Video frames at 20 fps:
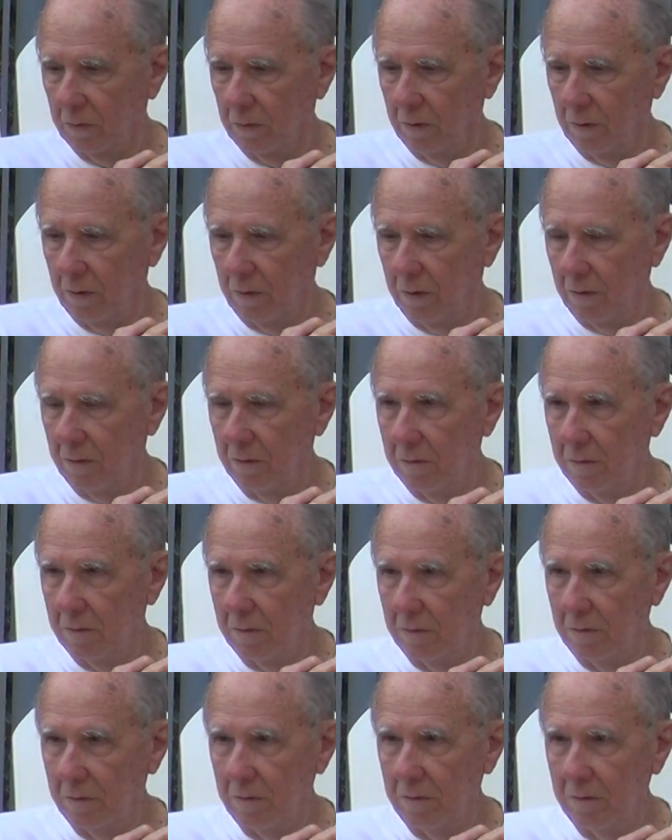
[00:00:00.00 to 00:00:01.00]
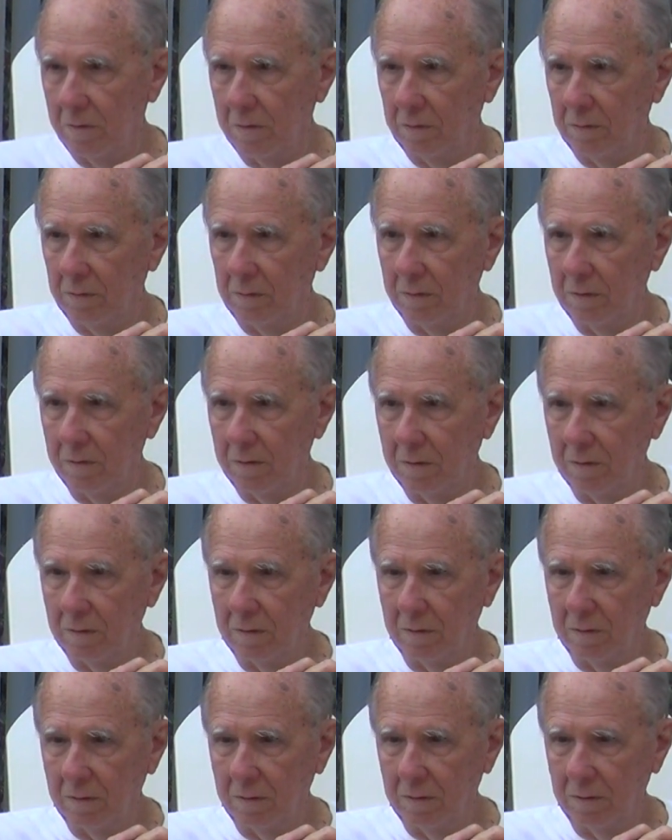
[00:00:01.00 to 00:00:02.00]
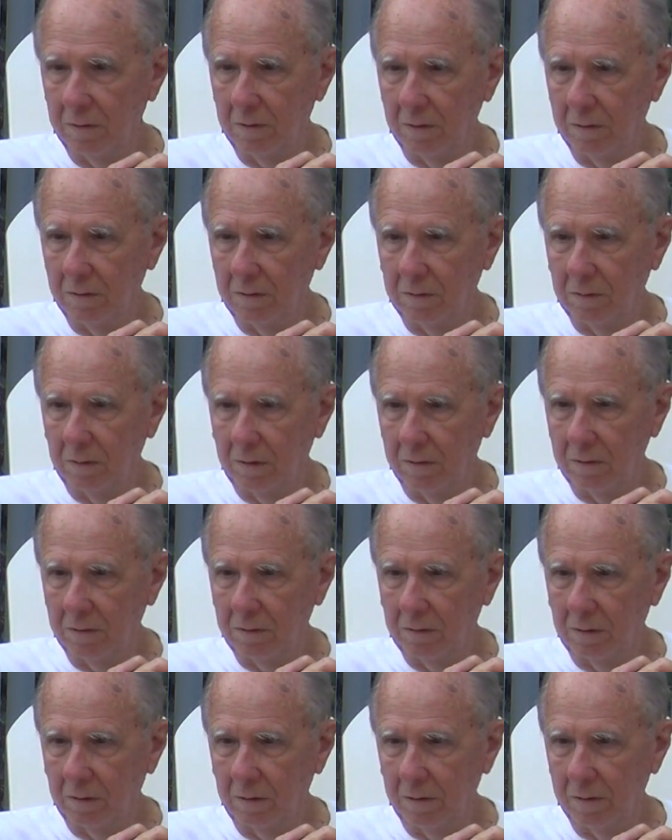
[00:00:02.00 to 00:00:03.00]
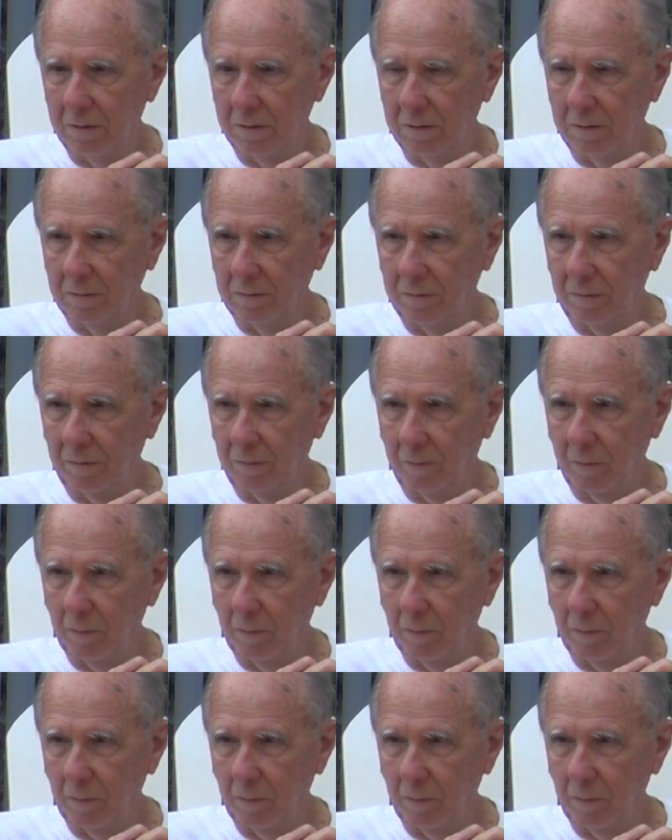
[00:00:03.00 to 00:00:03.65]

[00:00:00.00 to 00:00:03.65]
[no speech]